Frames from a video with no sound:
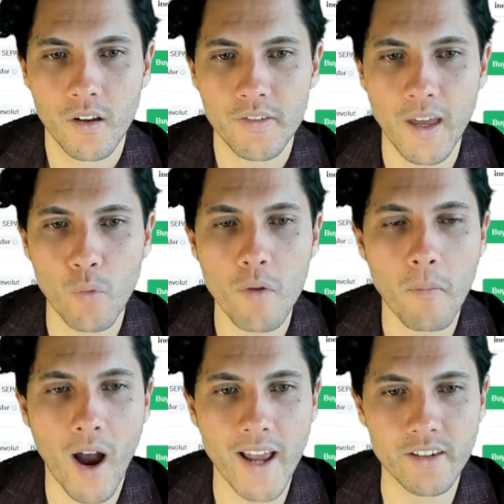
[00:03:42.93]
they won't
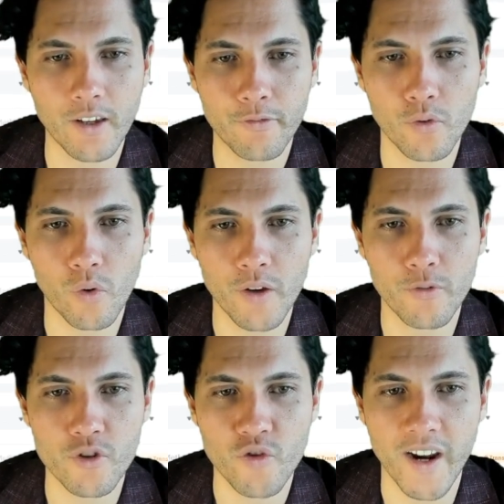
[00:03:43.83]
mind if
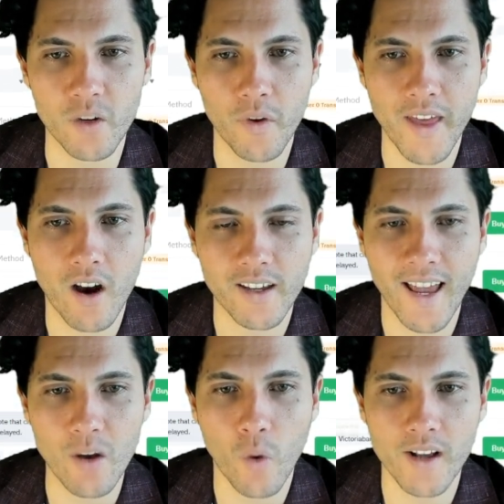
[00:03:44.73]
you're trading without
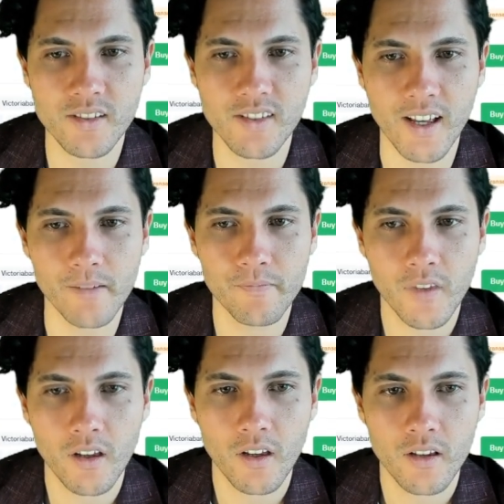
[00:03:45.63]
KYC.
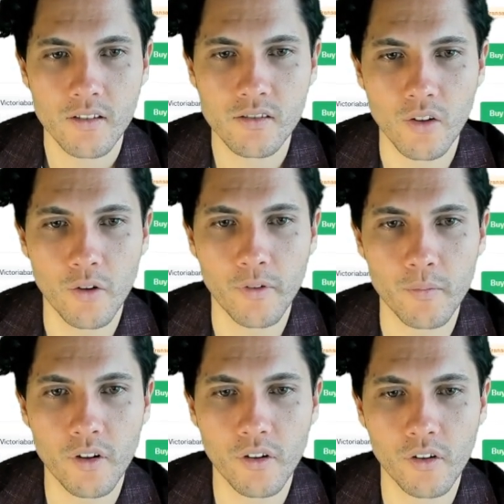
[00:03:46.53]
So if I'm
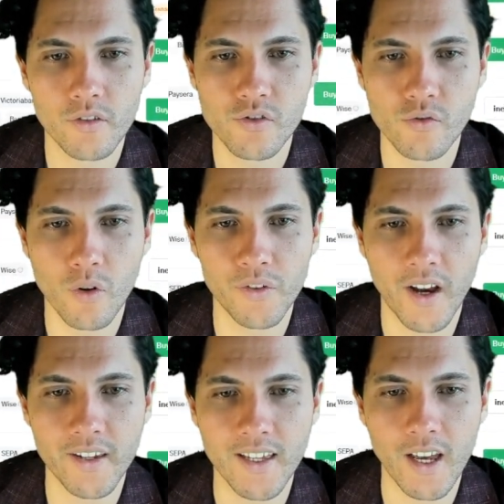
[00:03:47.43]
going to scroll
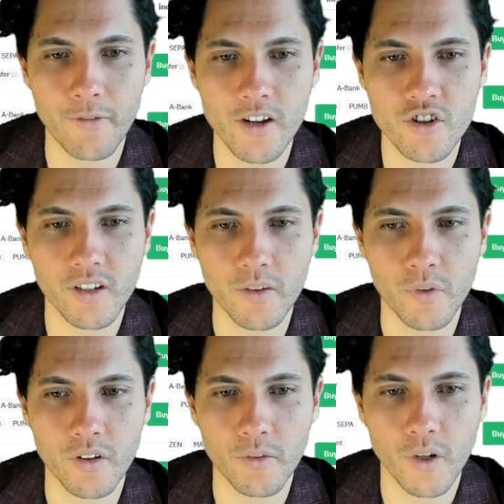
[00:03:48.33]
down here, eventually
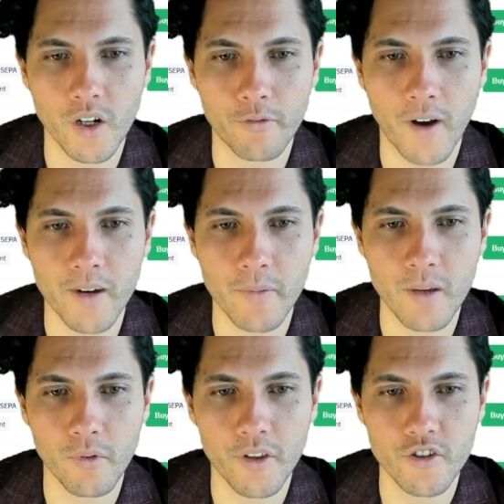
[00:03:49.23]
we're going to find
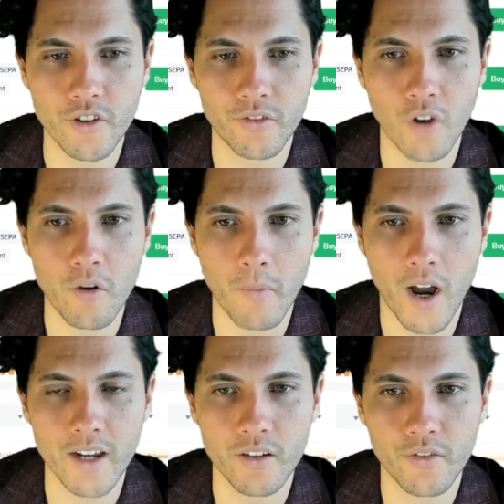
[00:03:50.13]
people that just don't
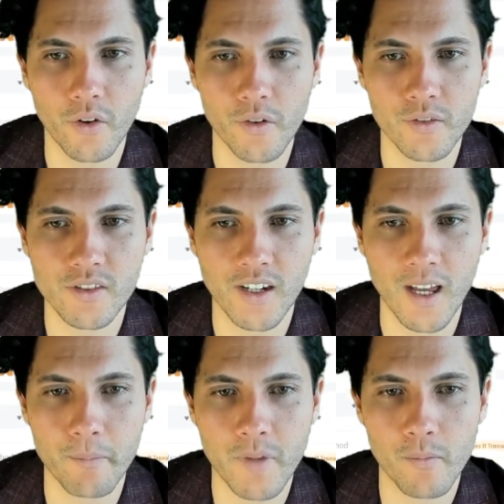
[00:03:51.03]
mind. So it's going
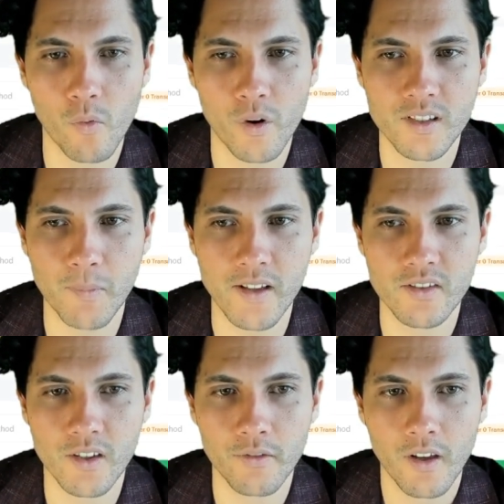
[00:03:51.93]
to get a bit more
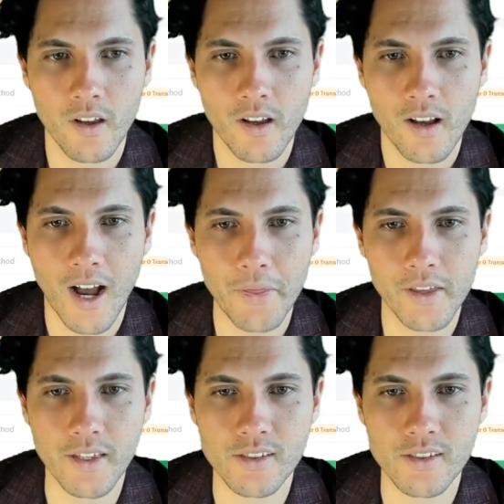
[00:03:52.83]
expensive. I think this